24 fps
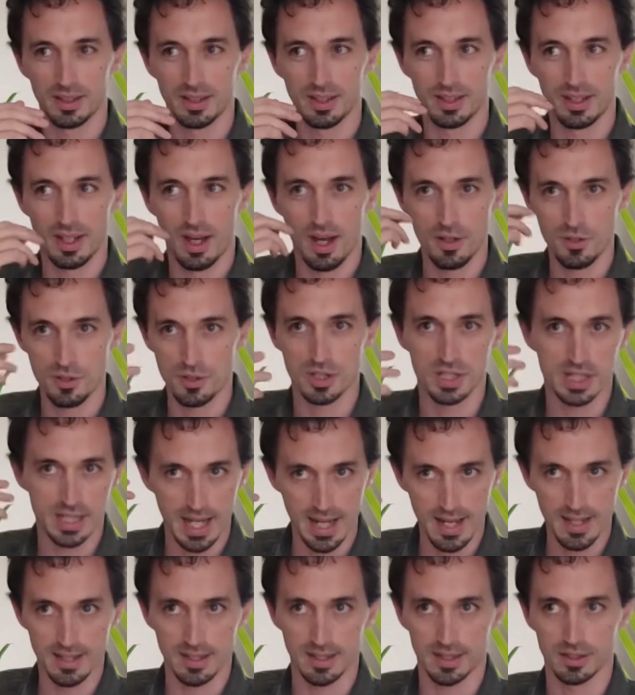
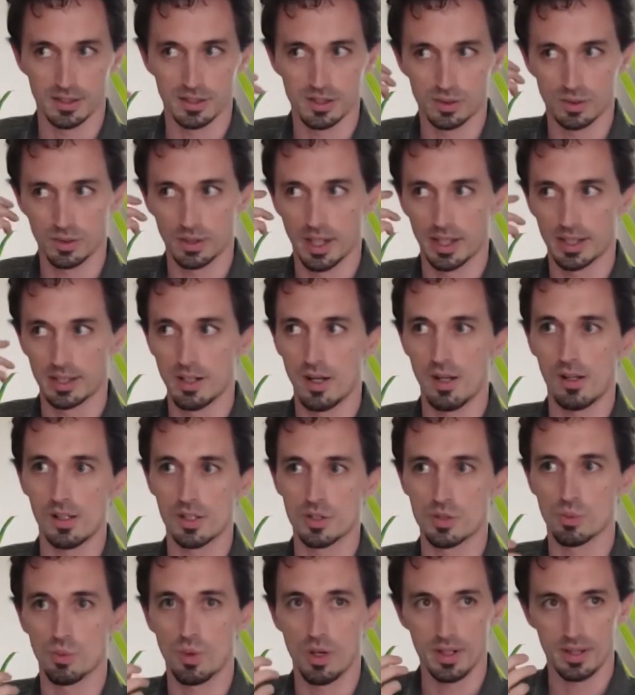understanding, to acknowledge
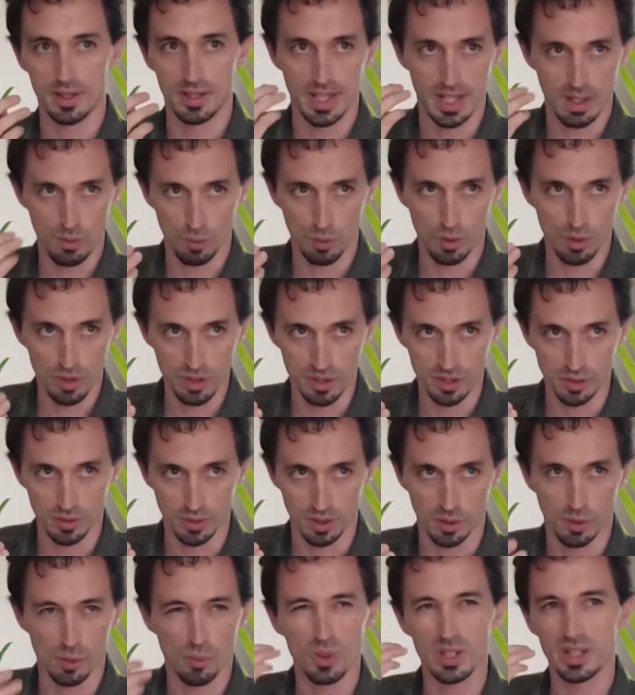what they were doing
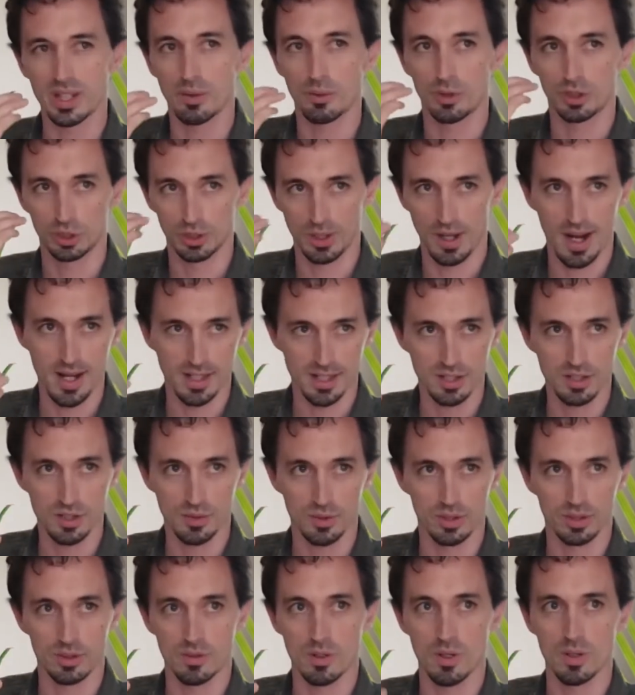or what they were trying to do in
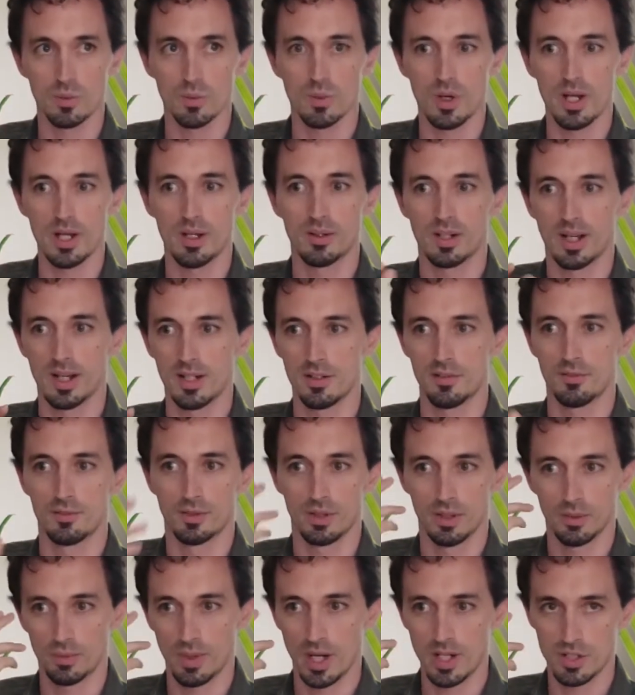their own way, kind of it
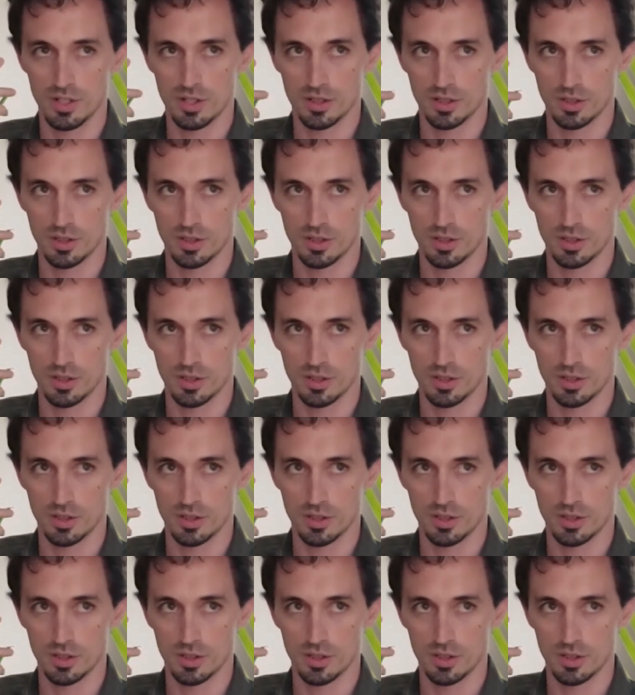registered